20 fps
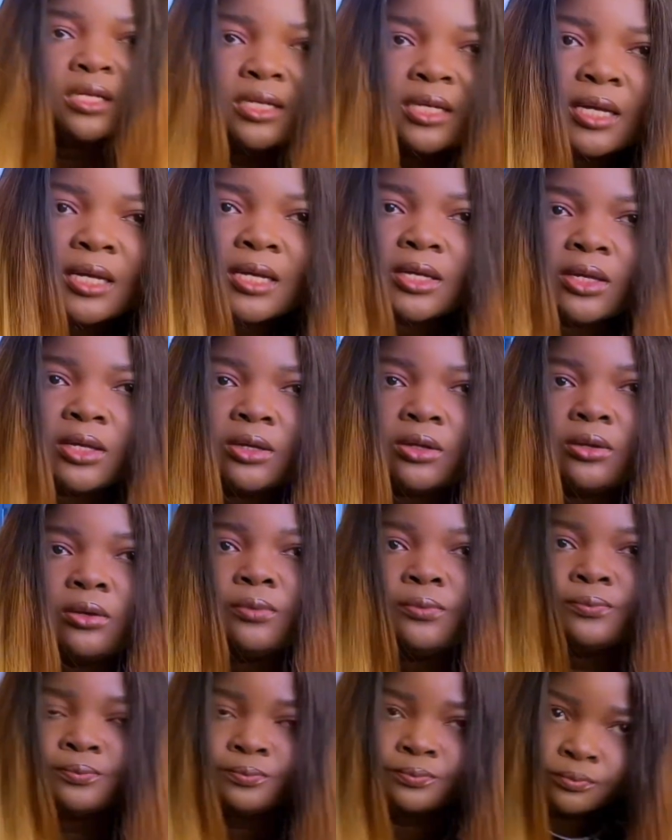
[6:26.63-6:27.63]
angle.
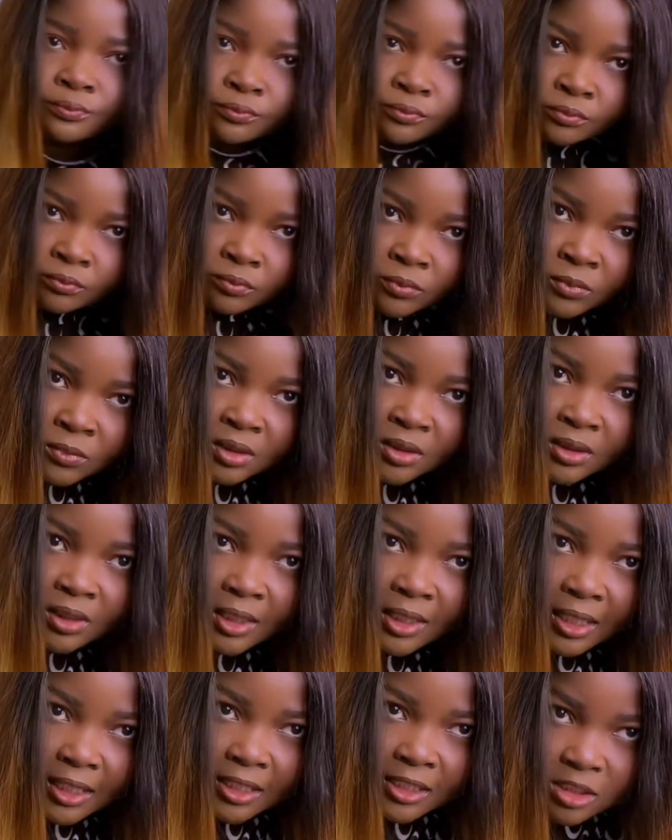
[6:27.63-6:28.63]
Take
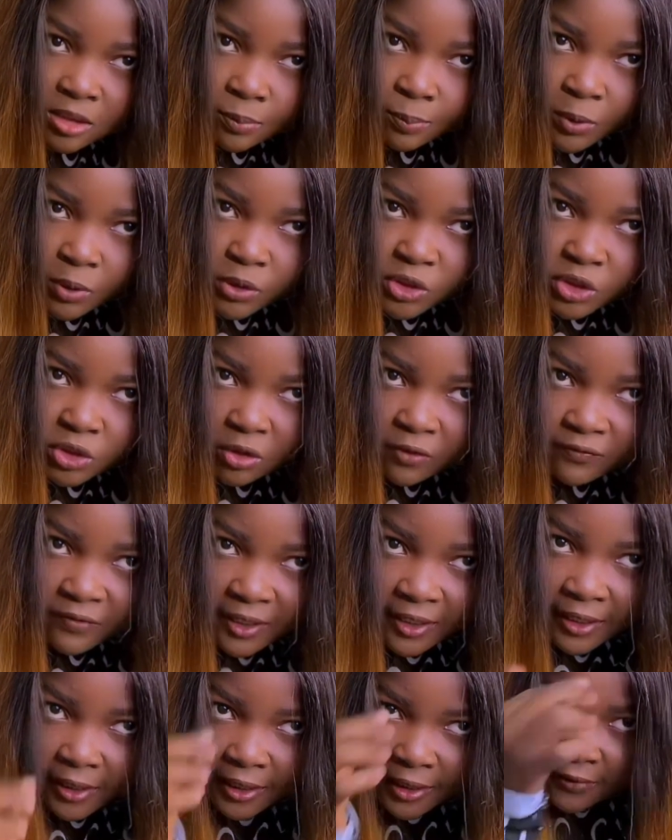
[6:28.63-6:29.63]
a little portion of the
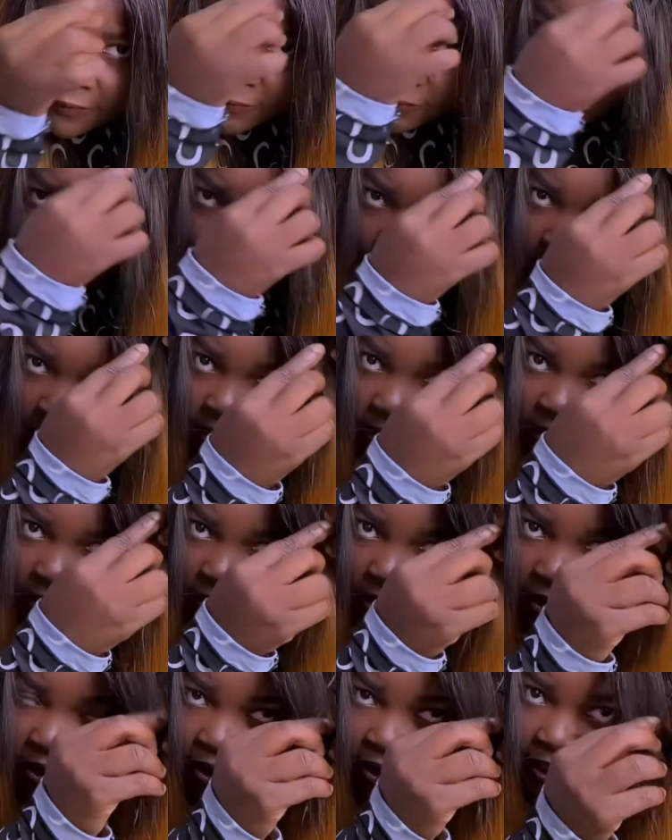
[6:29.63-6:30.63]
hair forward
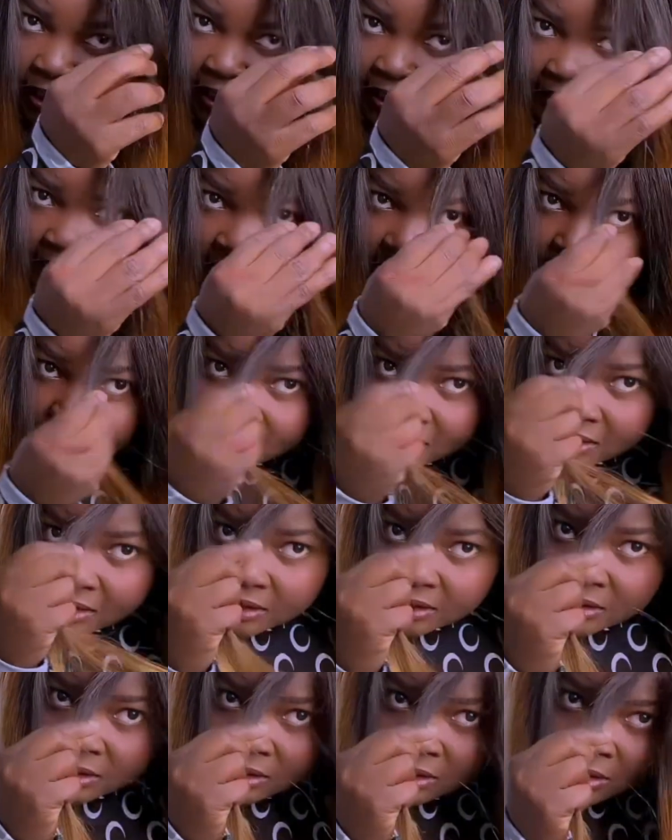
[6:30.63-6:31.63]
like this,
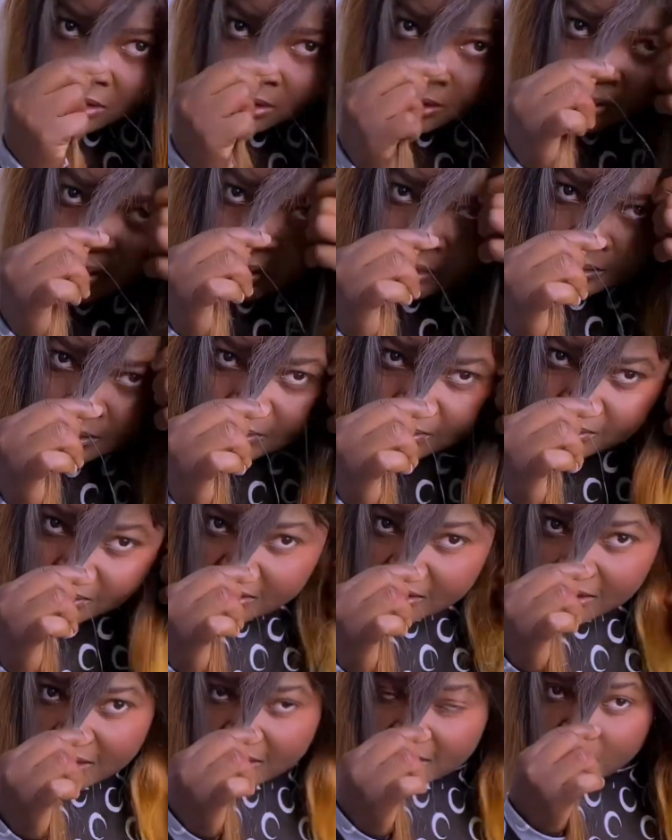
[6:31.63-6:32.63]

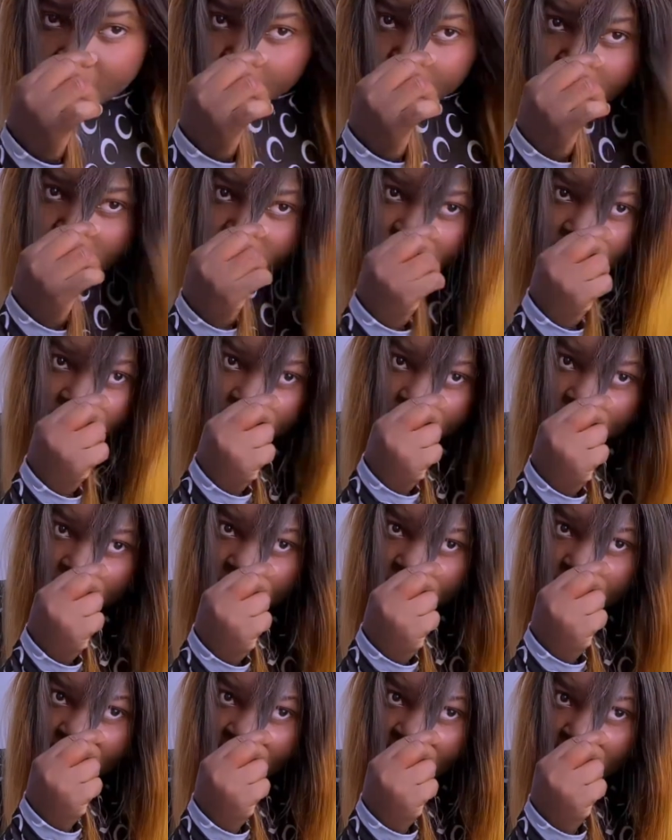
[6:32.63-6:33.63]
just a little portion, or
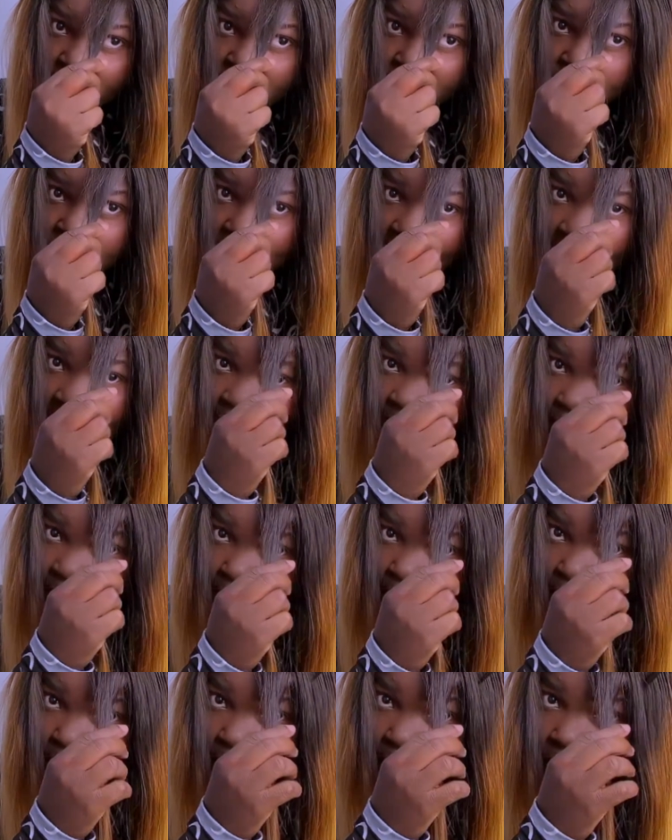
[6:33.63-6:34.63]
if you want to add
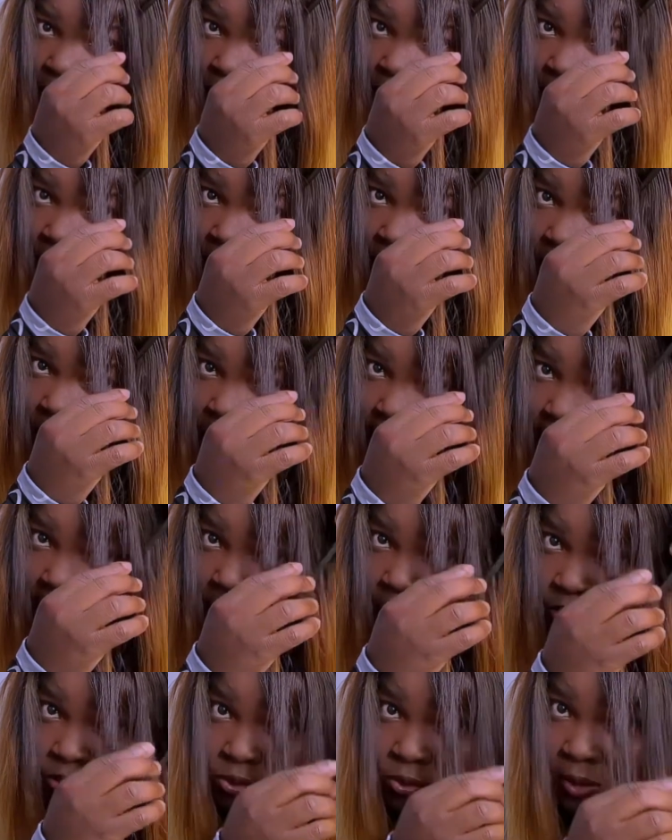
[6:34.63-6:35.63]
more, you can
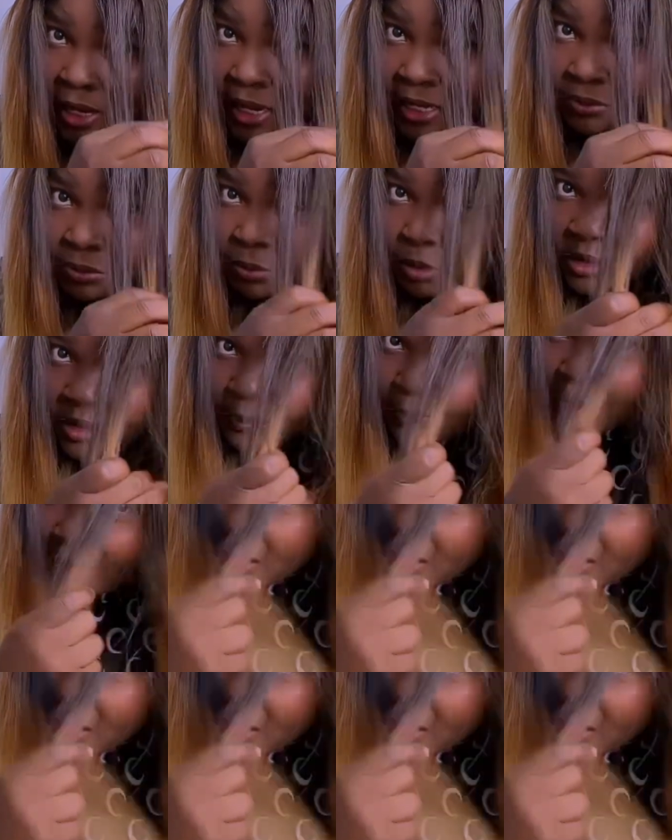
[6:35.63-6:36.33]
also add more depending